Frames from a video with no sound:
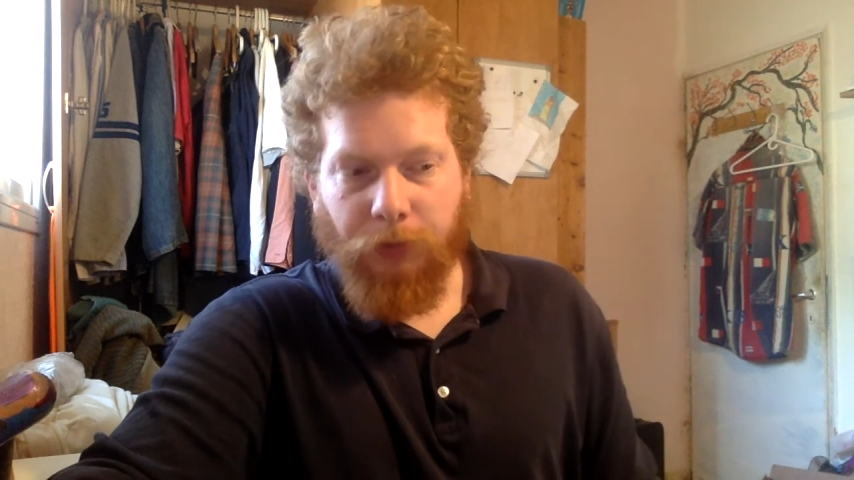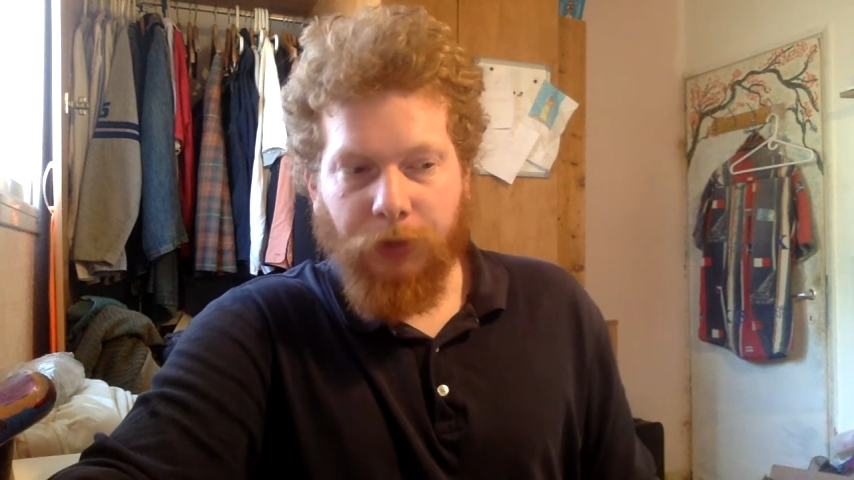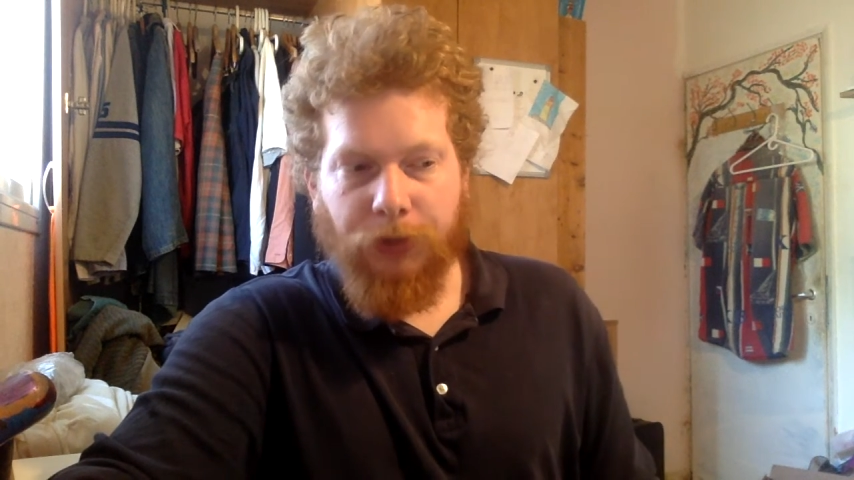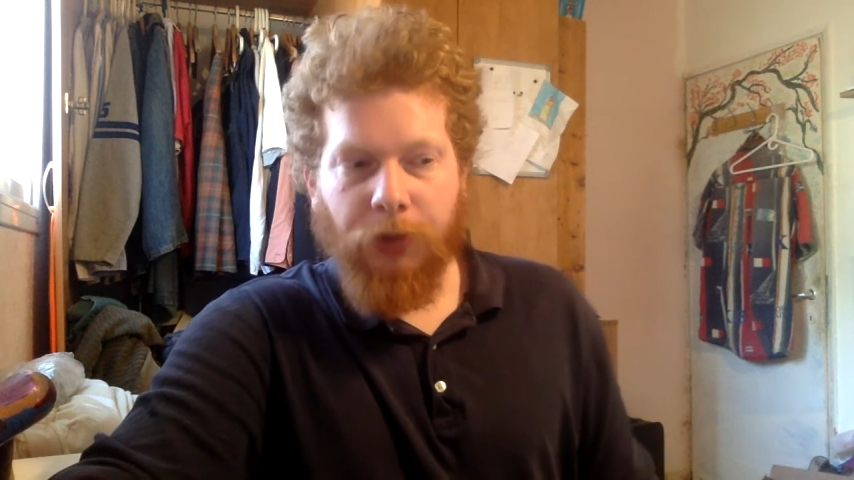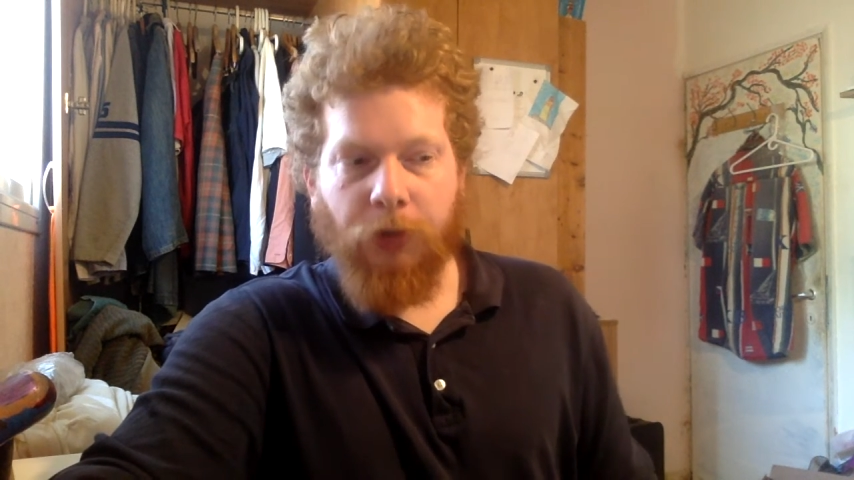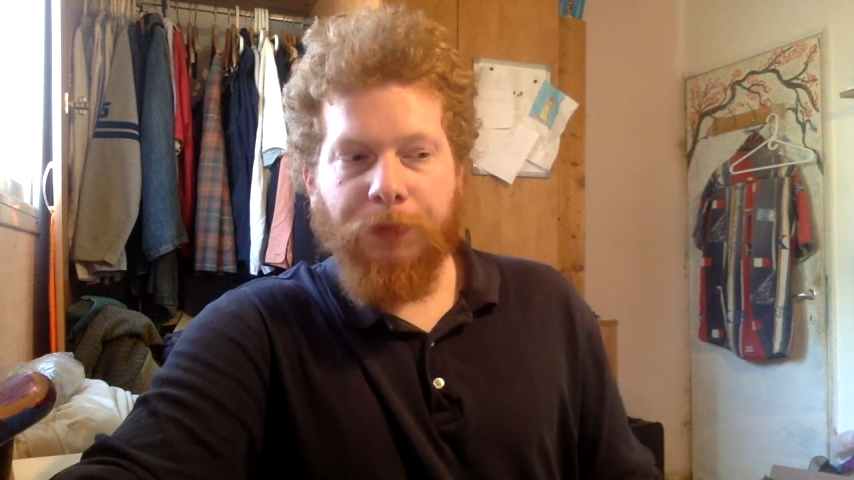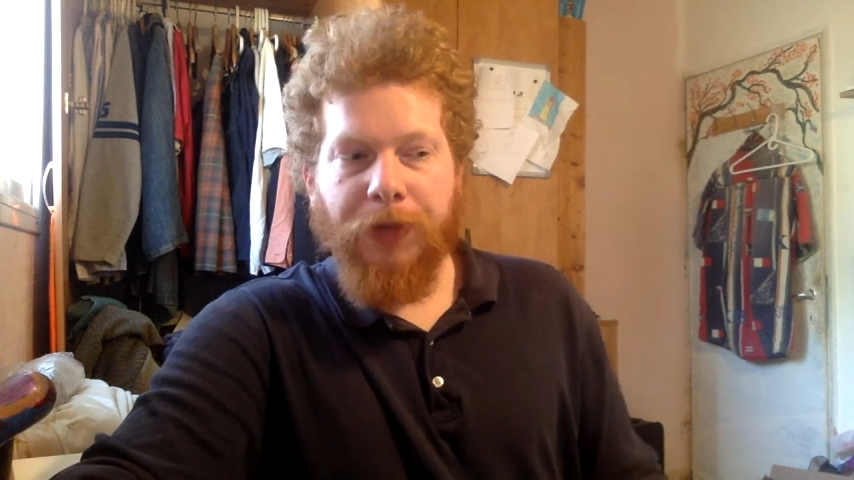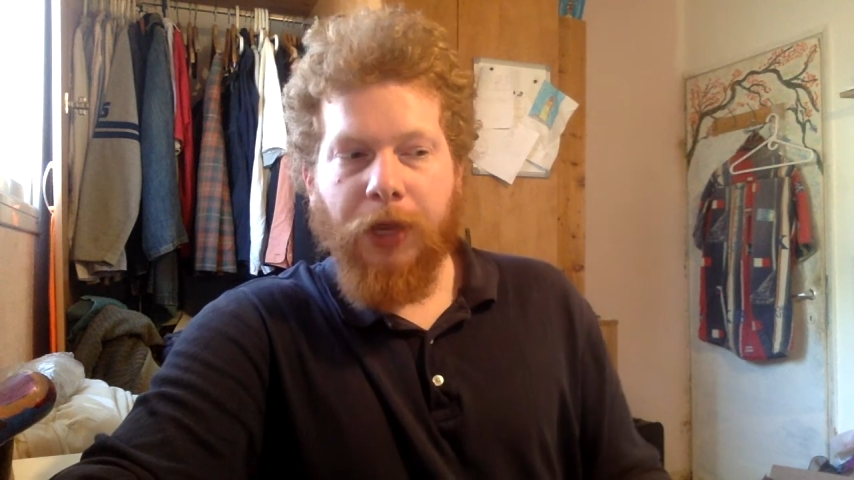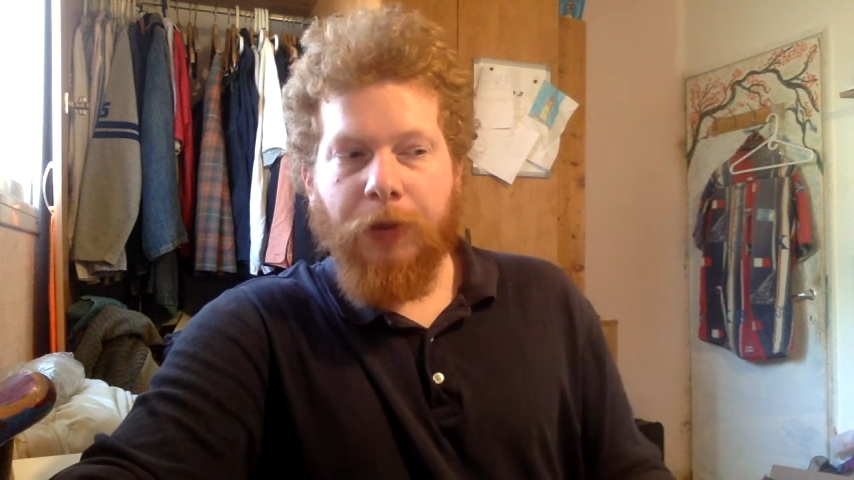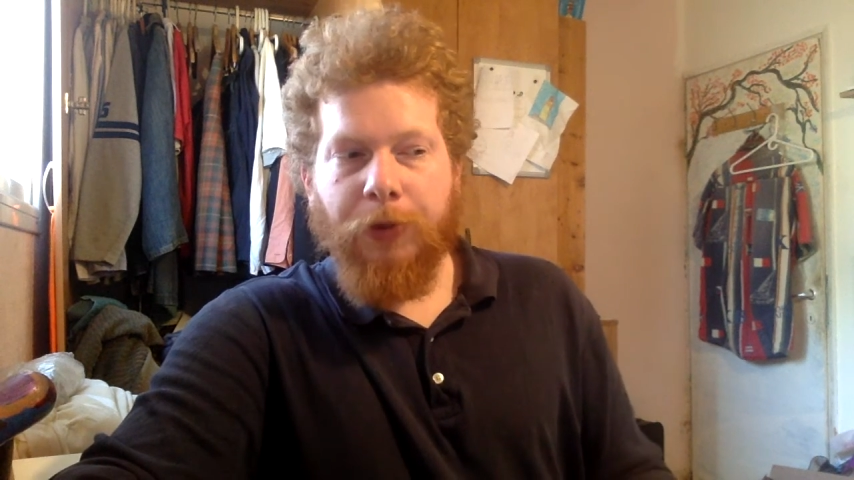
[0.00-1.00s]
So,
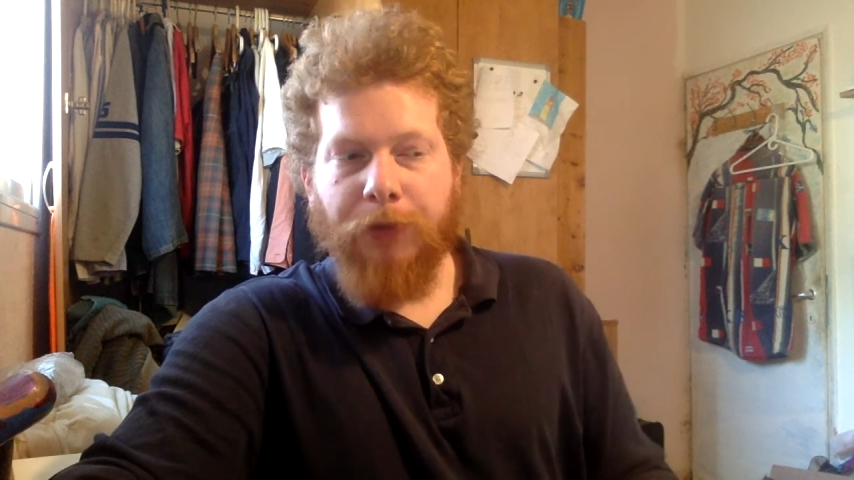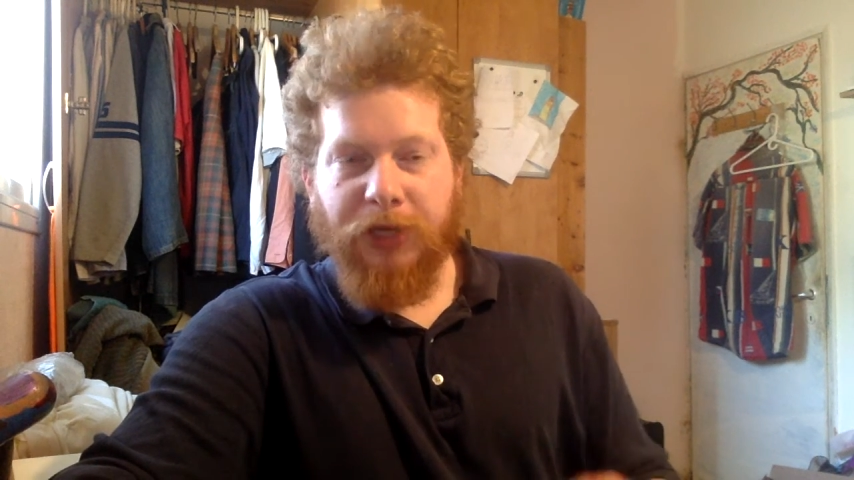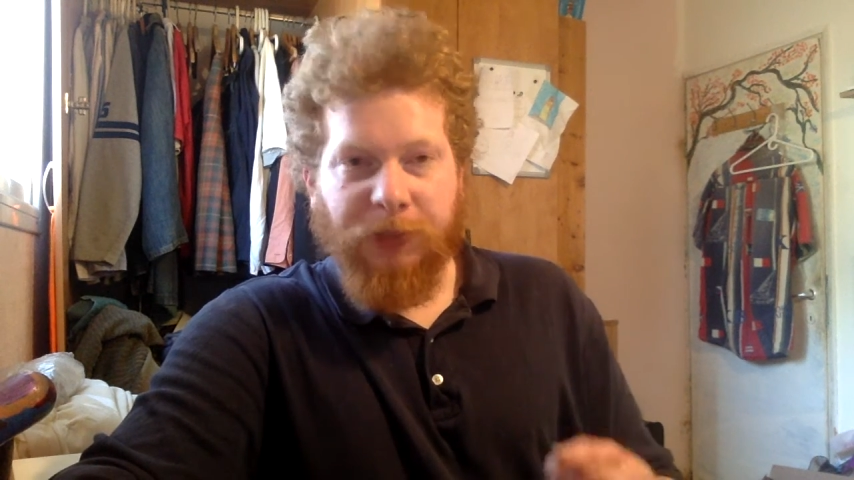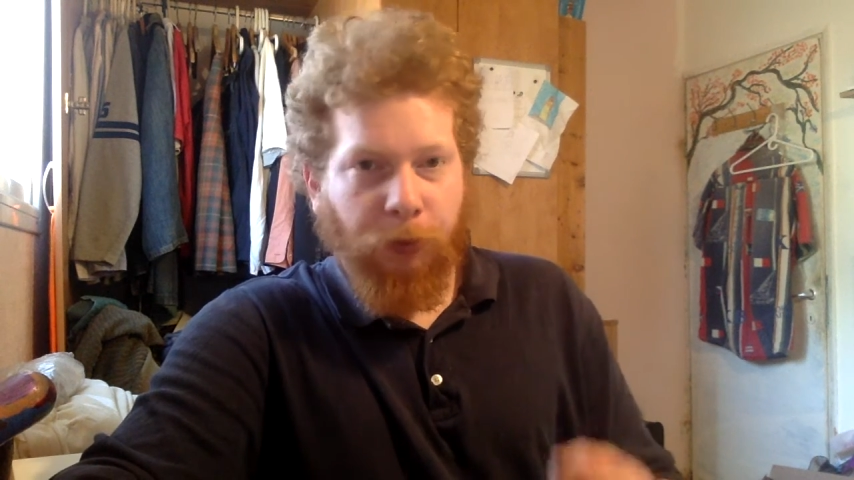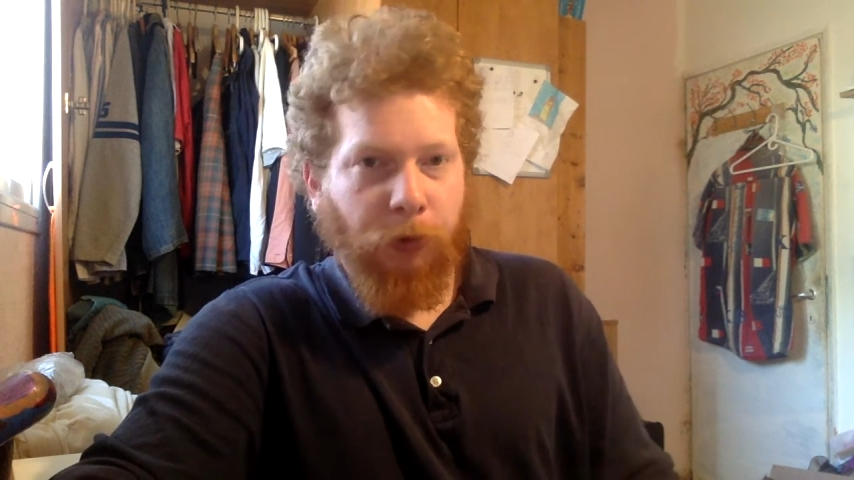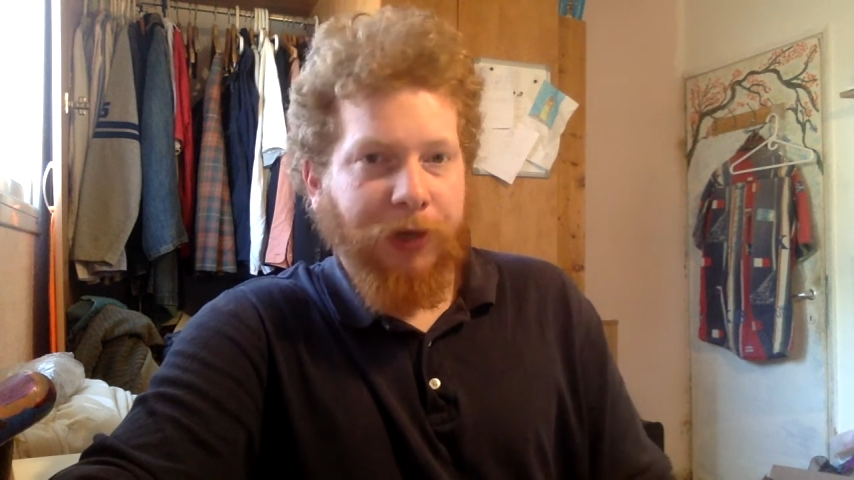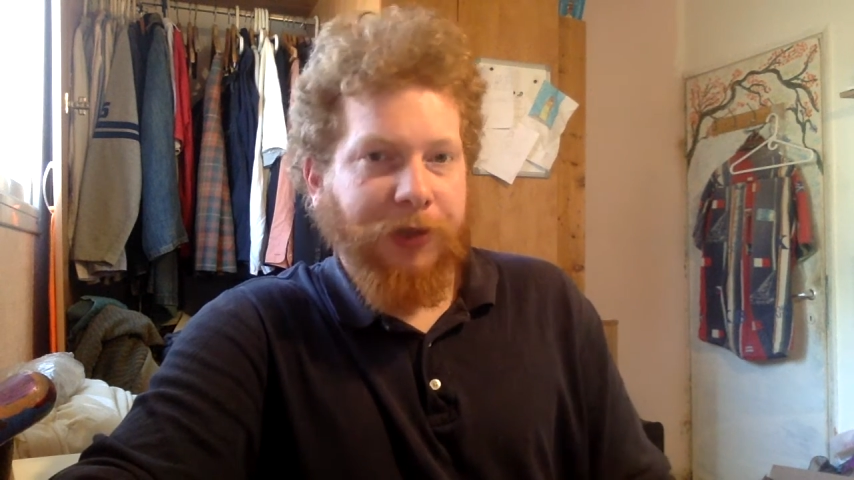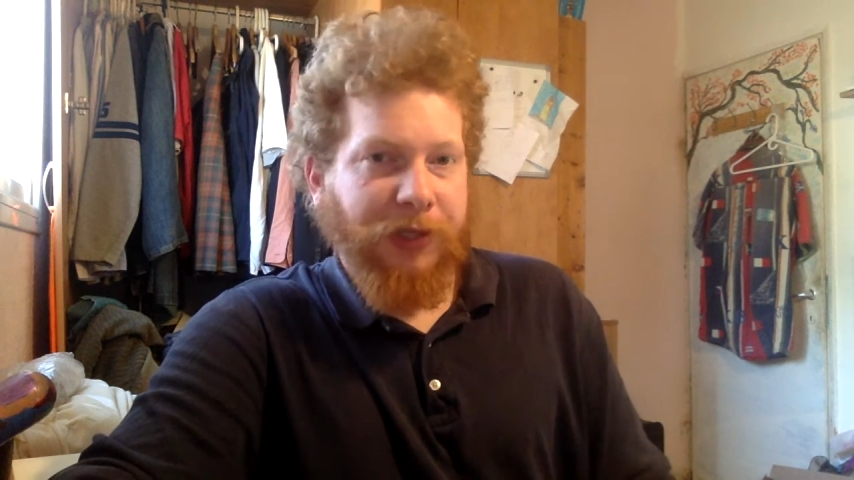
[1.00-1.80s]
by supporting